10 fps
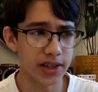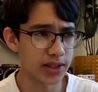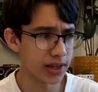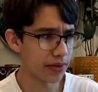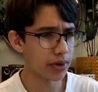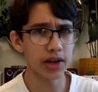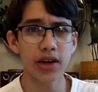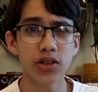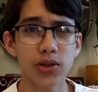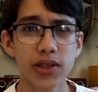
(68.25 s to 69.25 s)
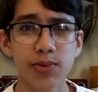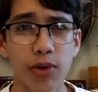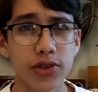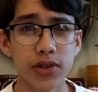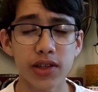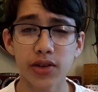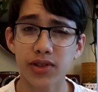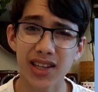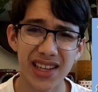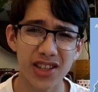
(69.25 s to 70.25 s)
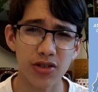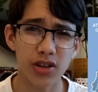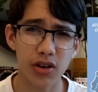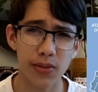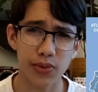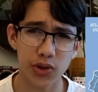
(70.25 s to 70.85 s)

into neighboring countries, particularly those in Eastern Europe,